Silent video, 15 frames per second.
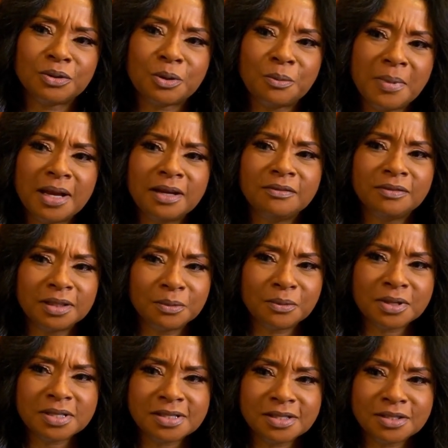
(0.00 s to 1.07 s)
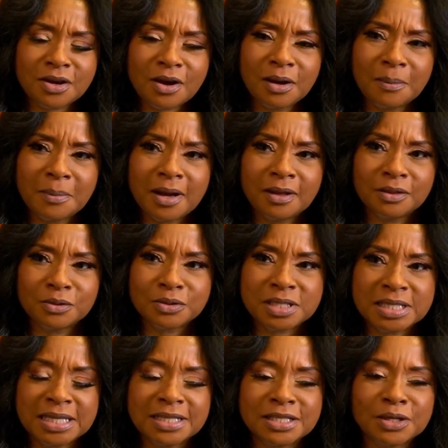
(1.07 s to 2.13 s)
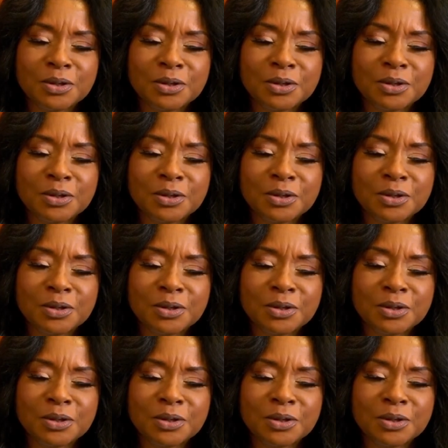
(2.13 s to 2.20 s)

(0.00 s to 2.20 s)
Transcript: Nobody really wants to talk about those things.